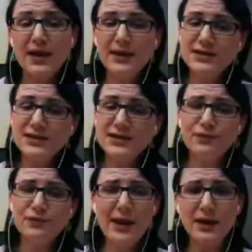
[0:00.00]
in a
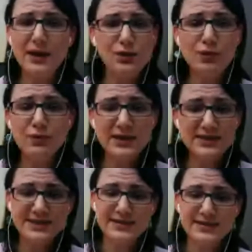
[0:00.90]
different way. You don't
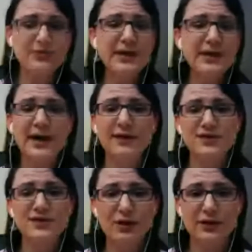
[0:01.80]
necessarily
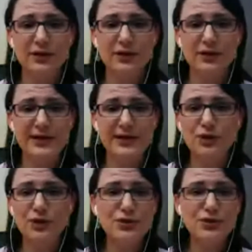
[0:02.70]
have to be on
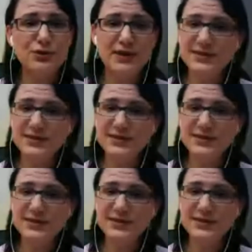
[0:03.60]
camera. You don't
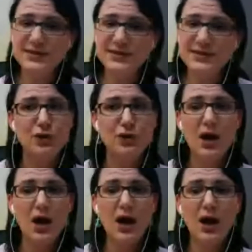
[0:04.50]
necessarily
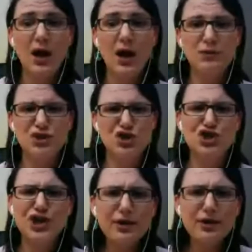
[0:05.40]
have to
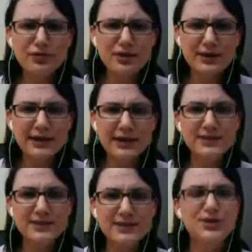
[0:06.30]

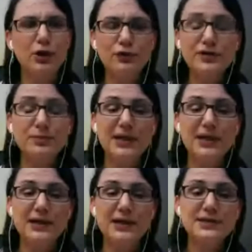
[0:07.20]
share the links
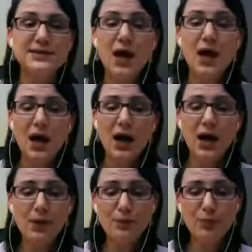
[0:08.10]
all over the place.